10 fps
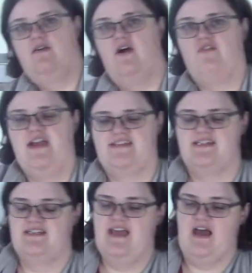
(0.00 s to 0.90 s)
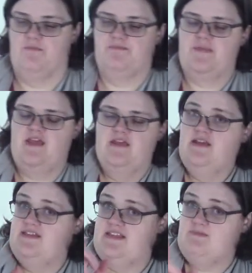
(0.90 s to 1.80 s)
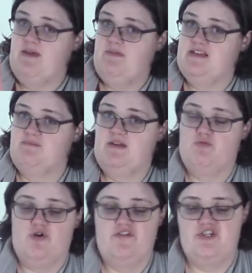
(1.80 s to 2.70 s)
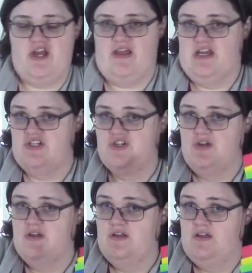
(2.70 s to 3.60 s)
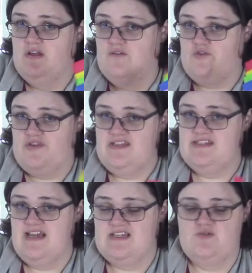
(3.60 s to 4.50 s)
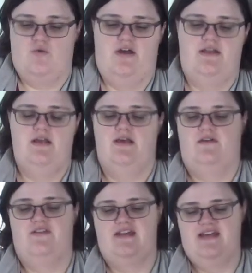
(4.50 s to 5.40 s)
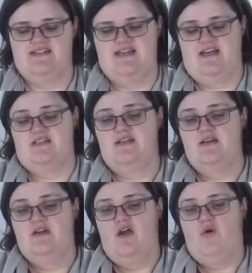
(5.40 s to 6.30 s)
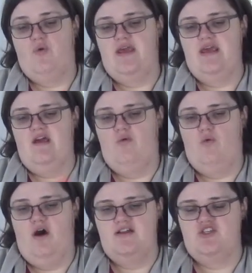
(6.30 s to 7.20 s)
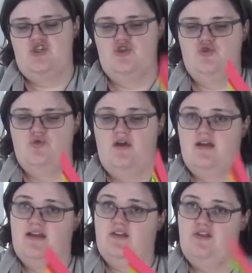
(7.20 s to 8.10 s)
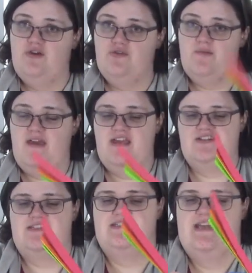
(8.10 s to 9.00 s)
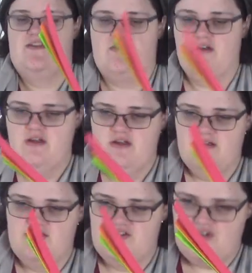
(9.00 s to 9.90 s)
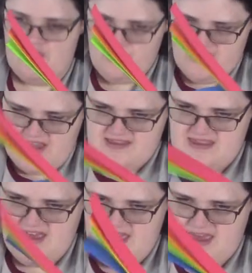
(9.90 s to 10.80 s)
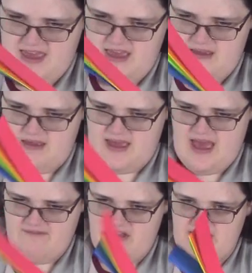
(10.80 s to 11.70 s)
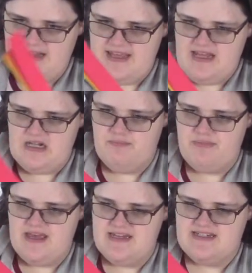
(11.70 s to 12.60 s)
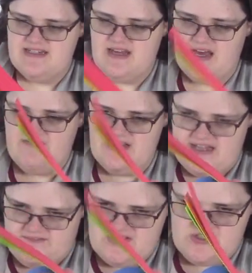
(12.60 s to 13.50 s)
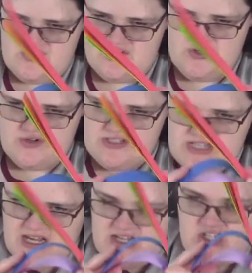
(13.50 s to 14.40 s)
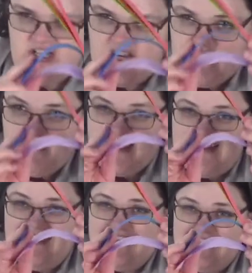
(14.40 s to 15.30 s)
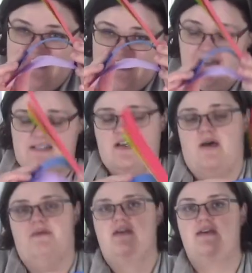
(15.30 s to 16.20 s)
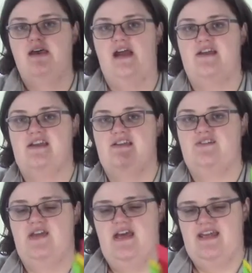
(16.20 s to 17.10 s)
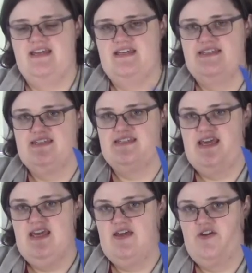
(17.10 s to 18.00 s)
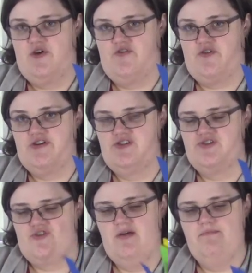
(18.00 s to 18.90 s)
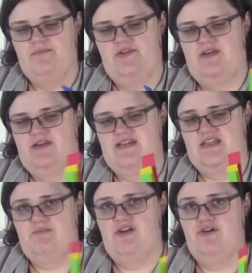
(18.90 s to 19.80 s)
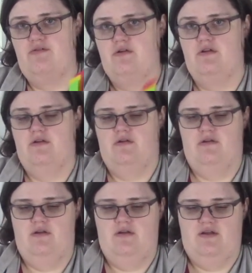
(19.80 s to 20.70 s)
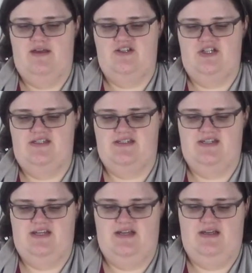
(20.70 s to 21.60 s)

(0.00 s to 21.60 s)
All right, now this might be a bit more of a challenge. For this next one, the next end, we want to glue the pages together so that they have a little bit of a lift. So you're essentially going to make a little hilltop. How you're going to do that is take your first strip, take the blue, and just